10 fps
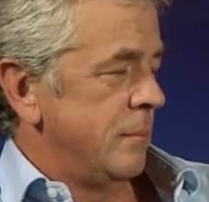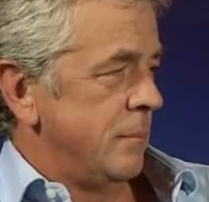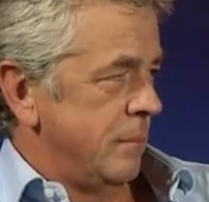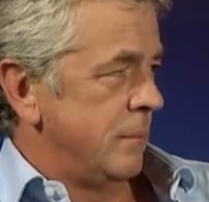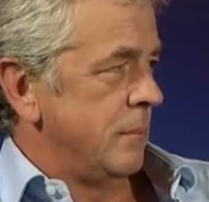going
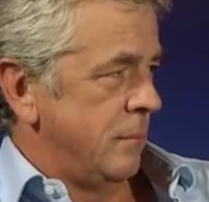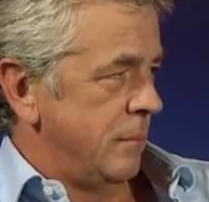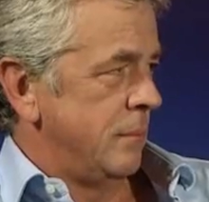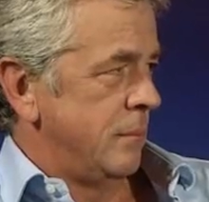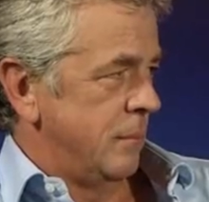to spend
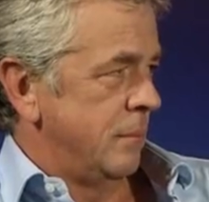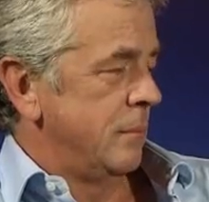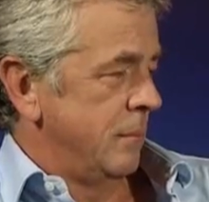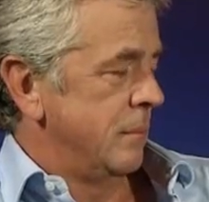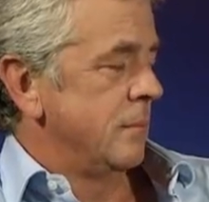most of your
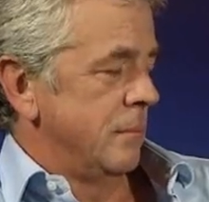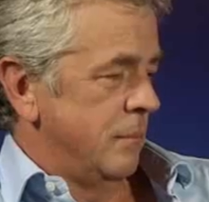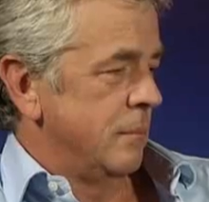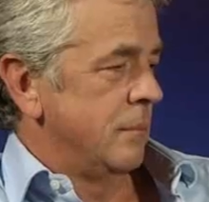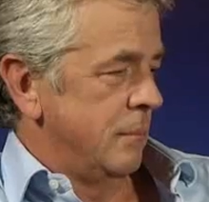adult
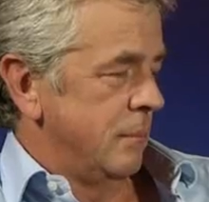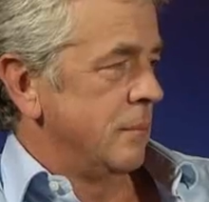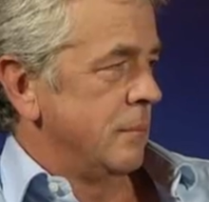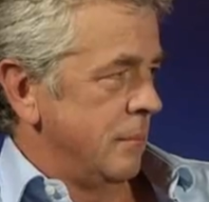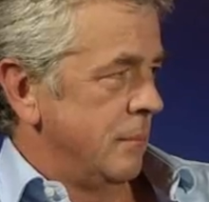waking
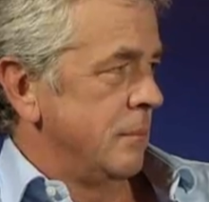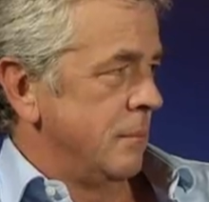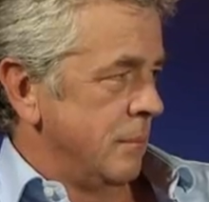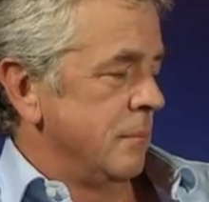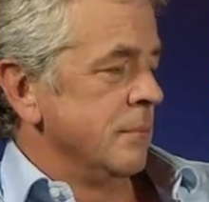life at
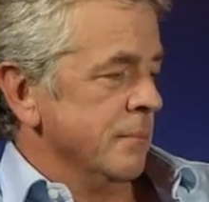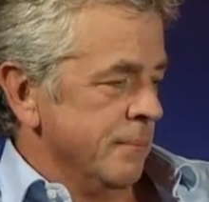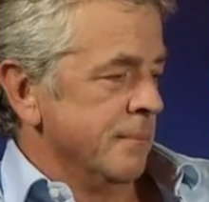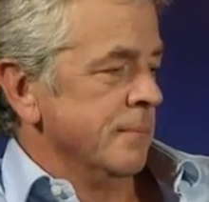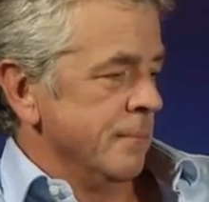work. It has
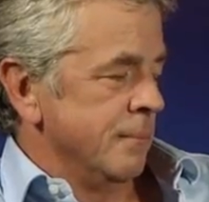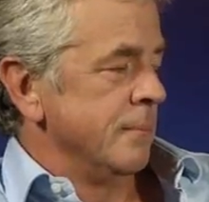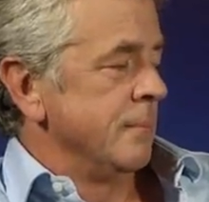to be a place